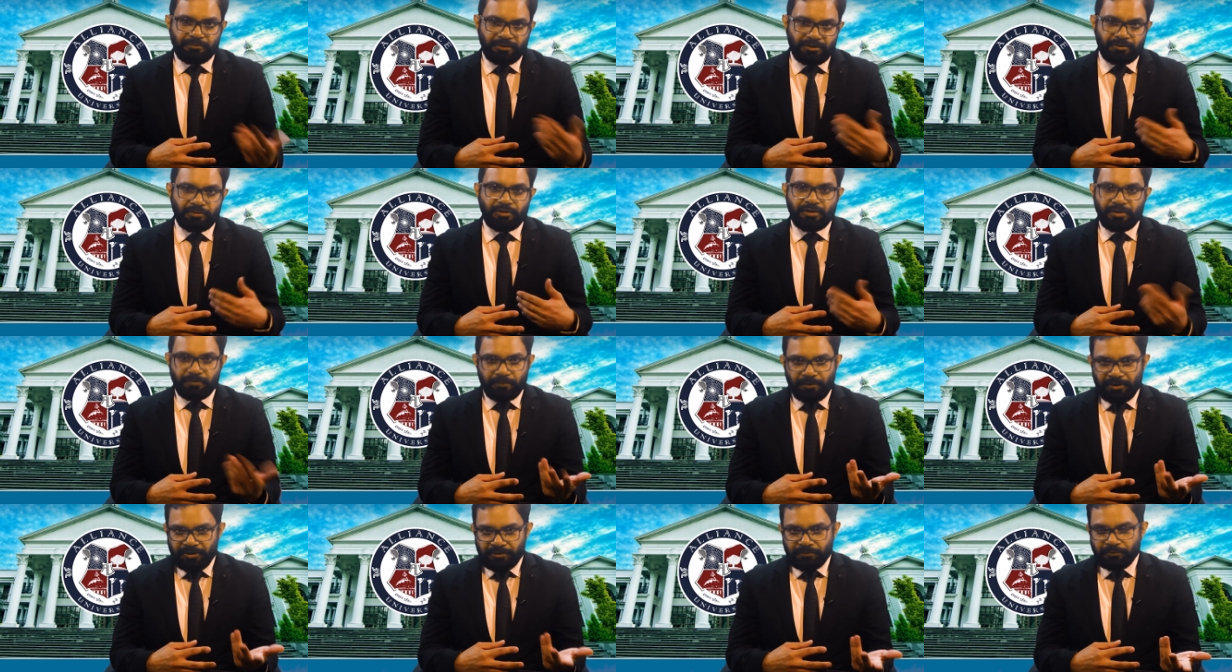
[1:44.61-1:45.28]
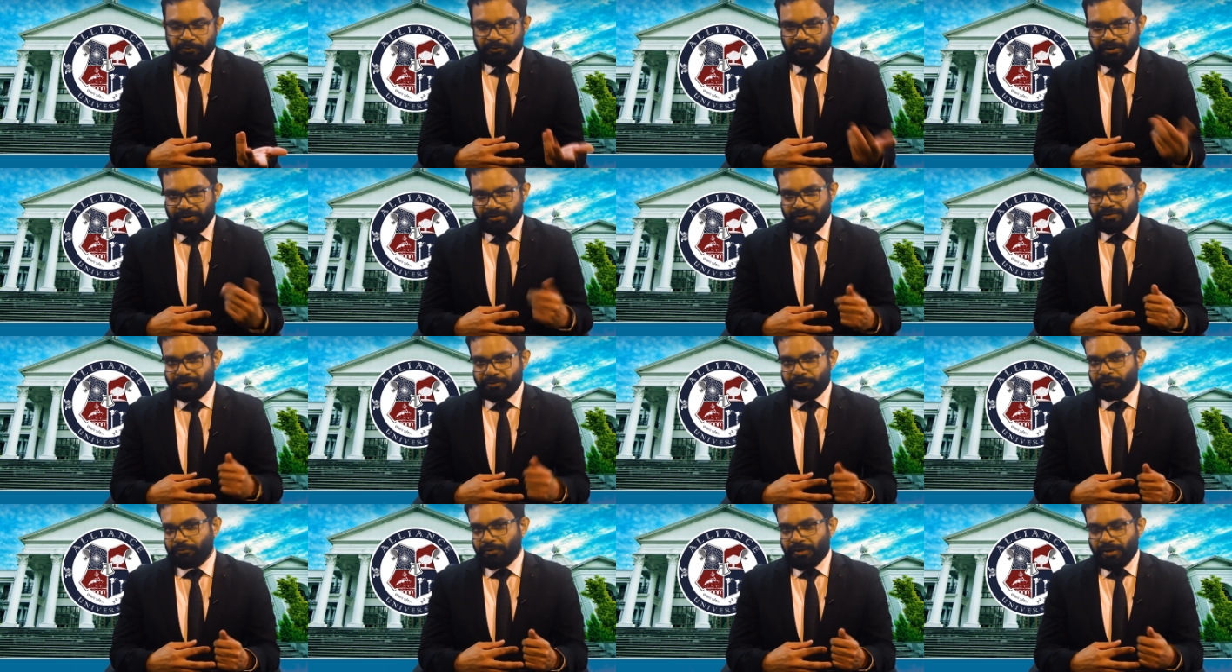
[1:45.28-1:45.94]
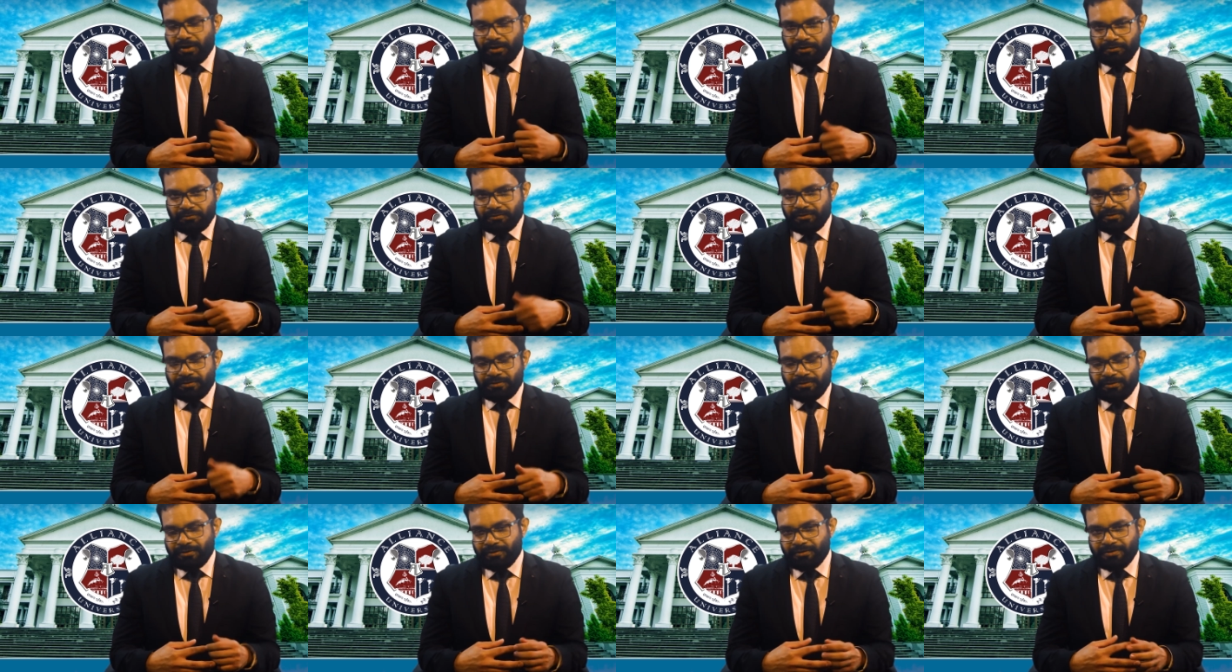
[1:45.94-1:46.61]
but Nepali board I think they do have
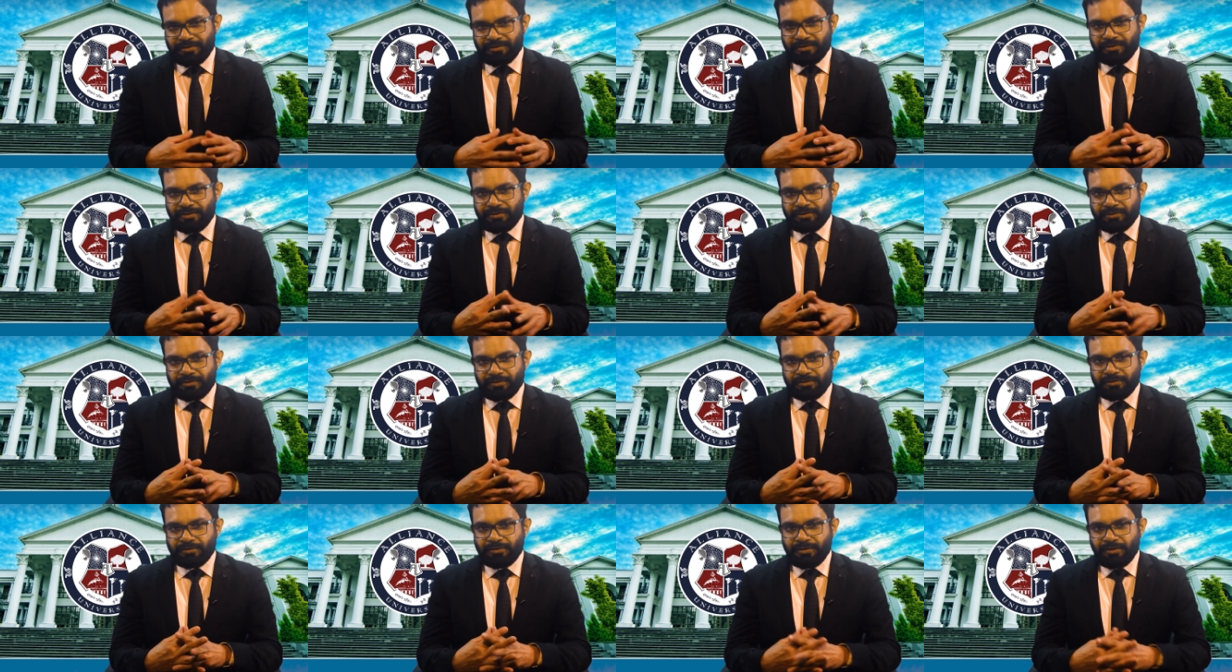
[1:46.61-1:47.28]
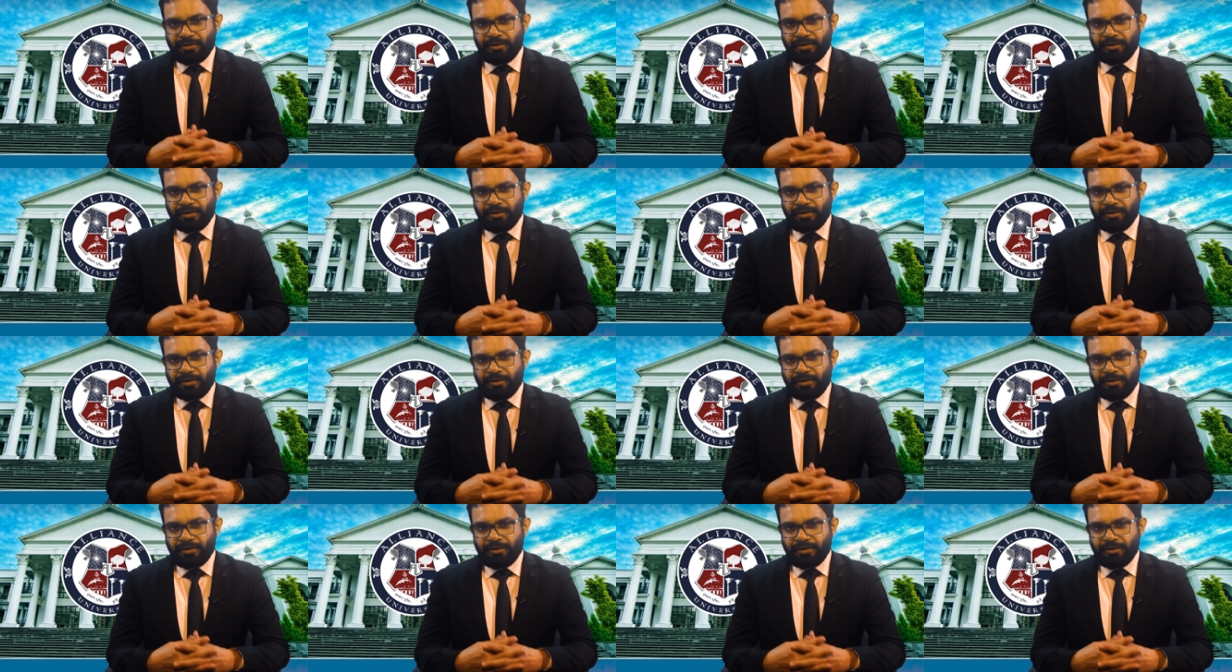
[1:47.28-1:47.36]
in, in this country.